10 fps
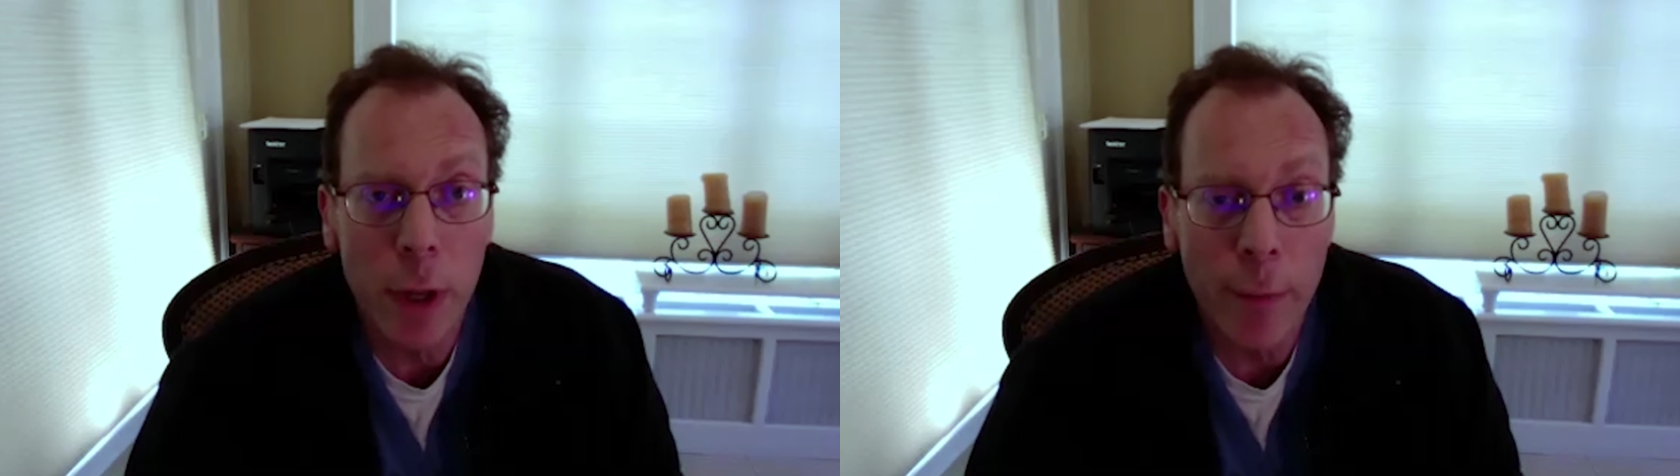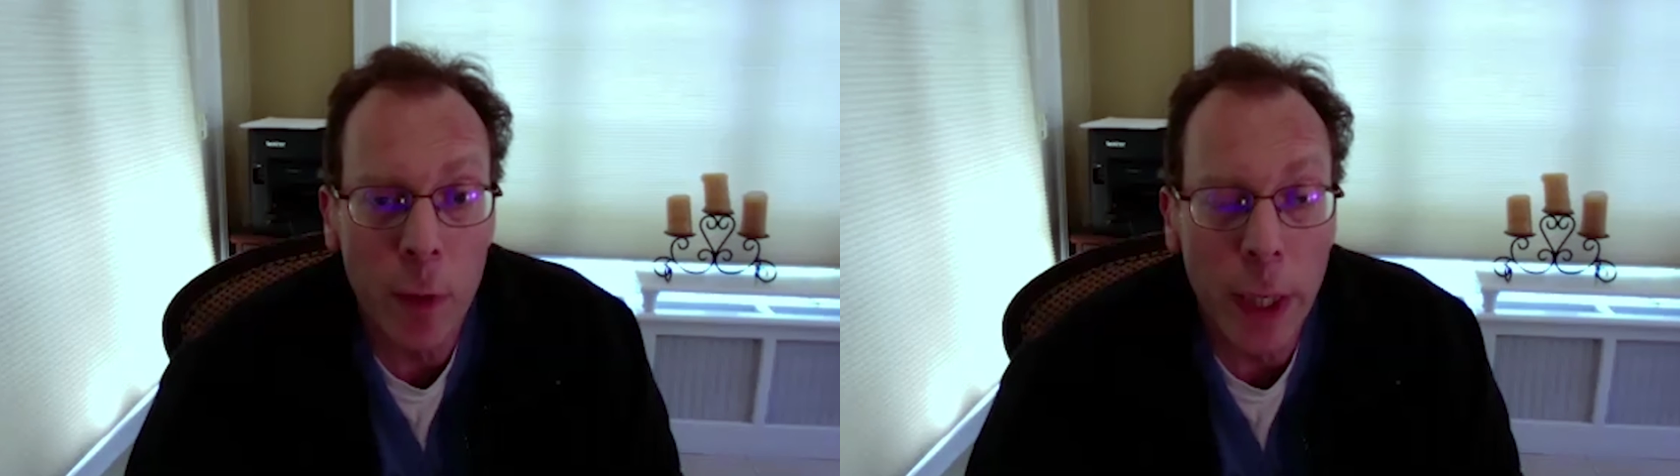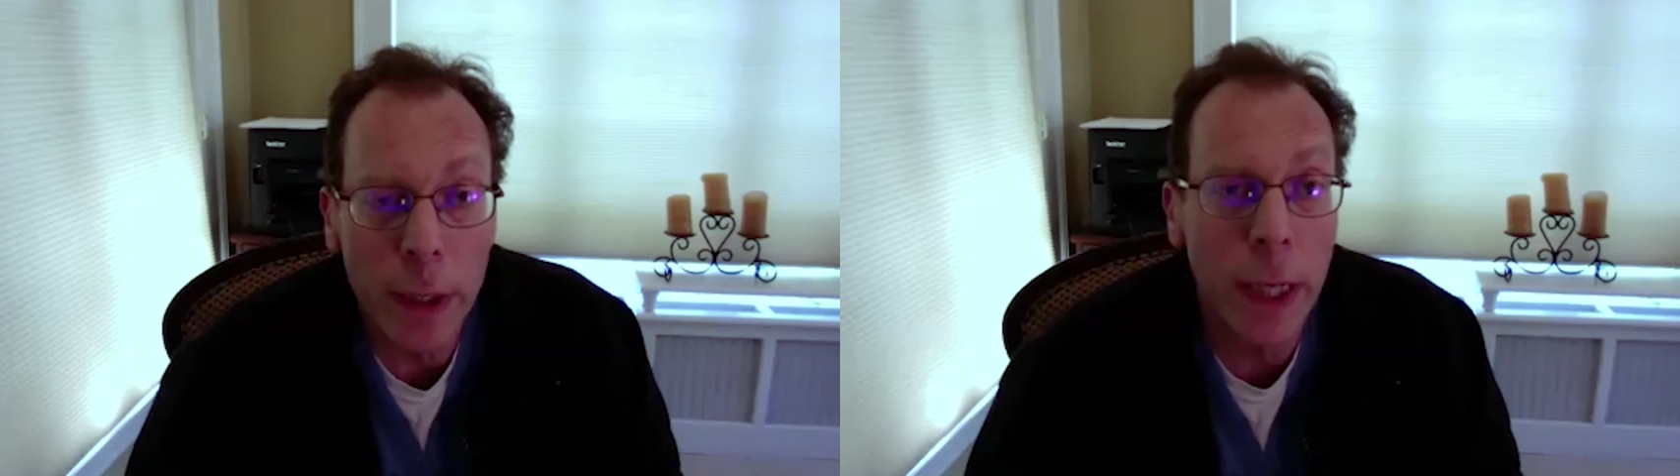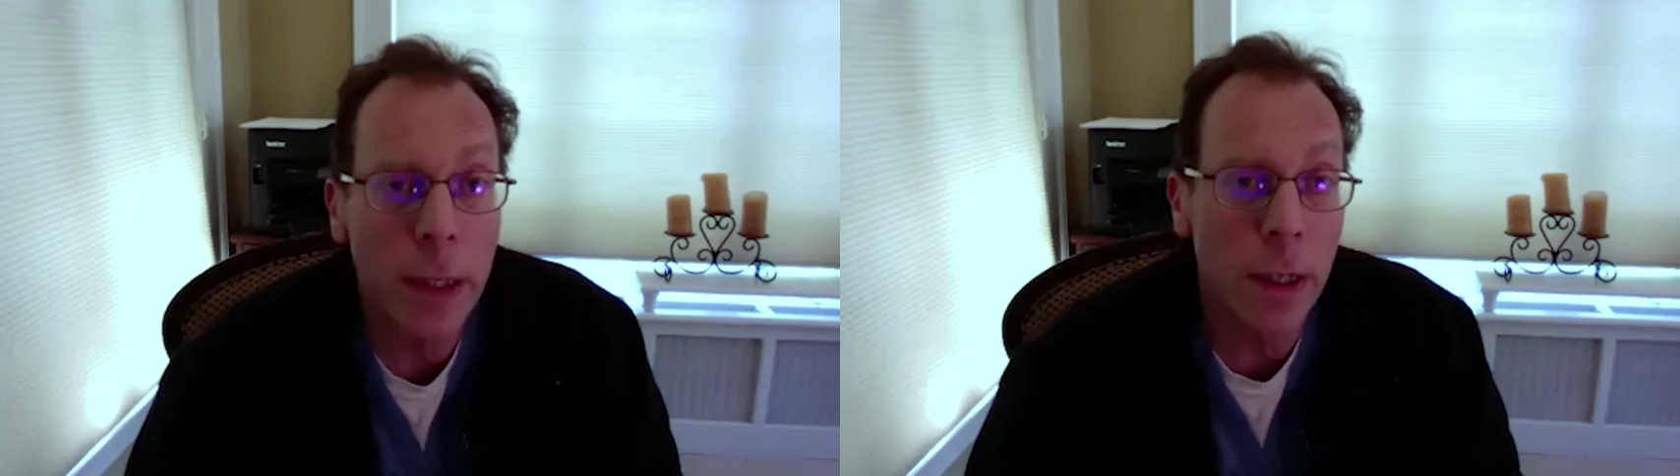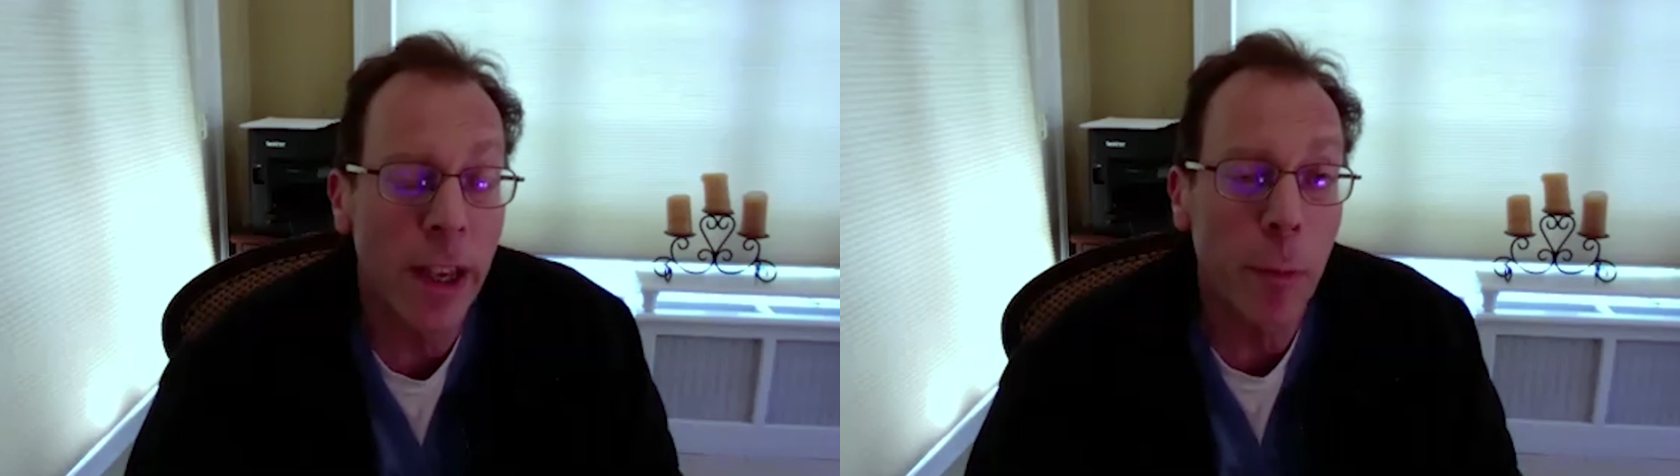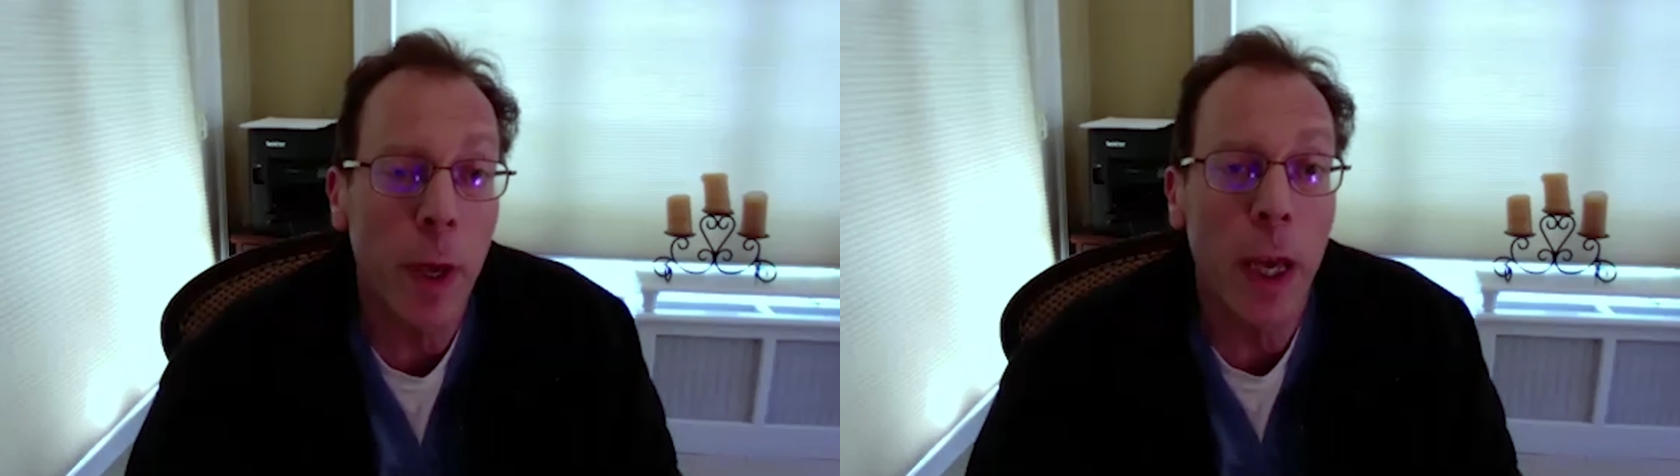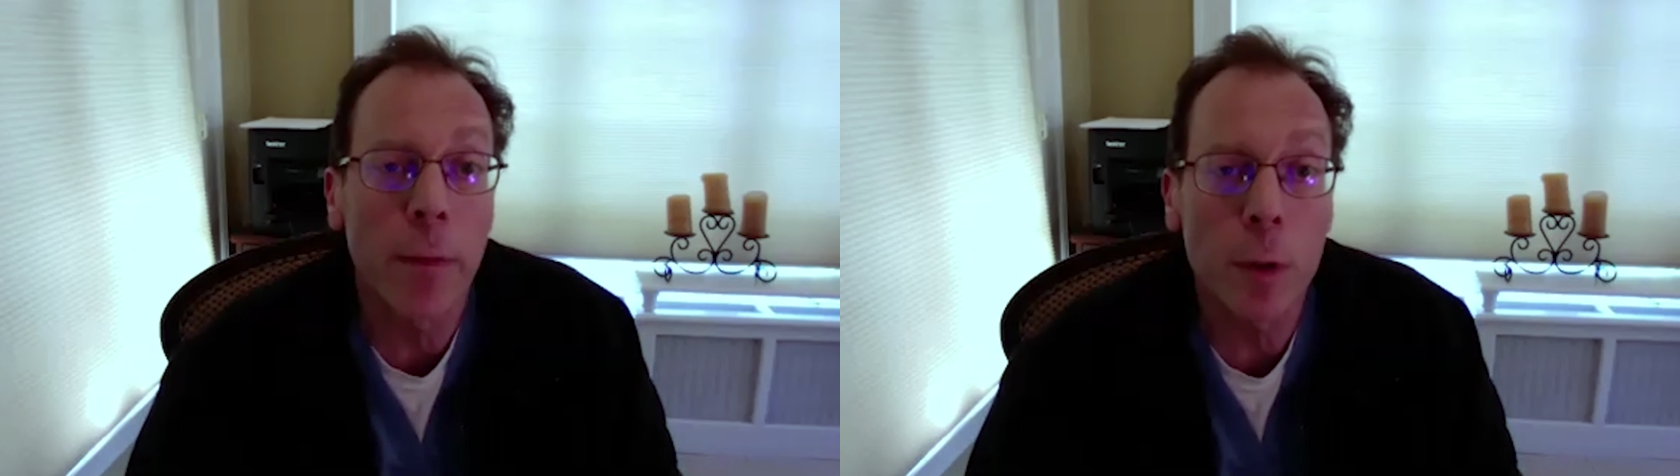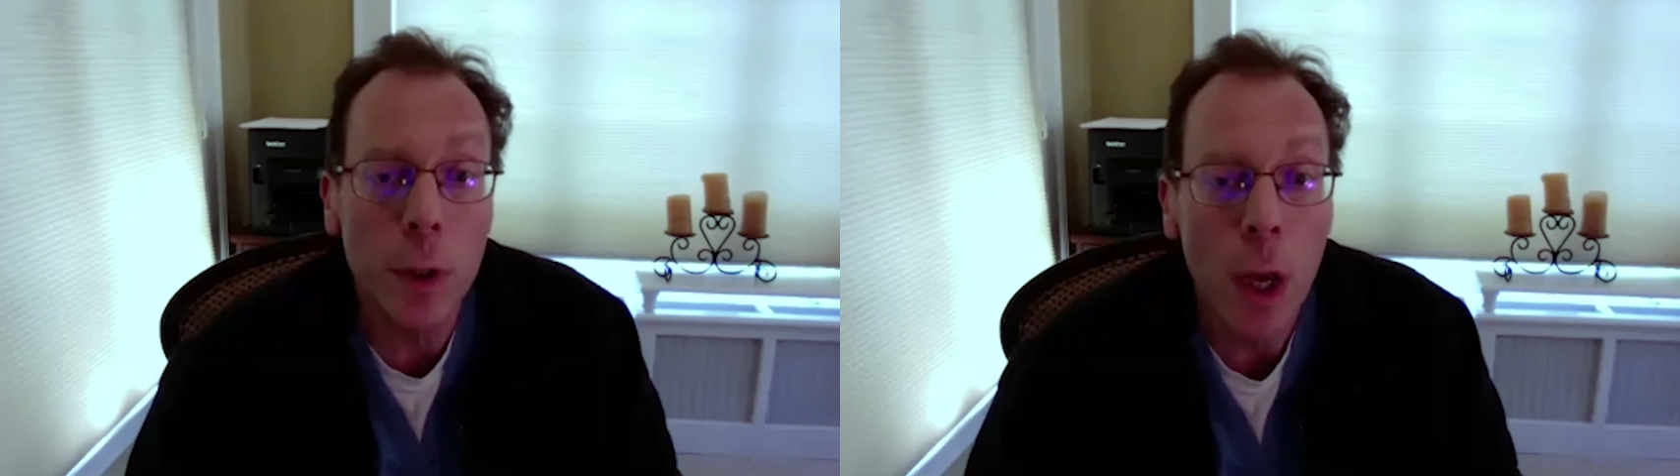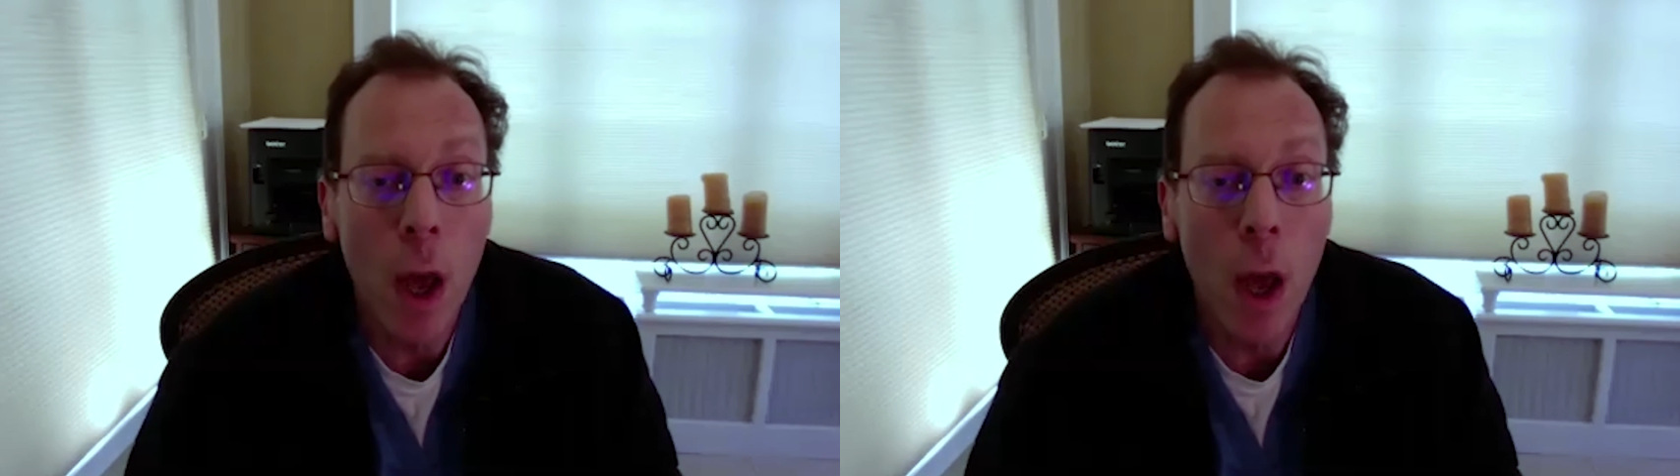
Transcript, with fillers: have to maintain safe behaviors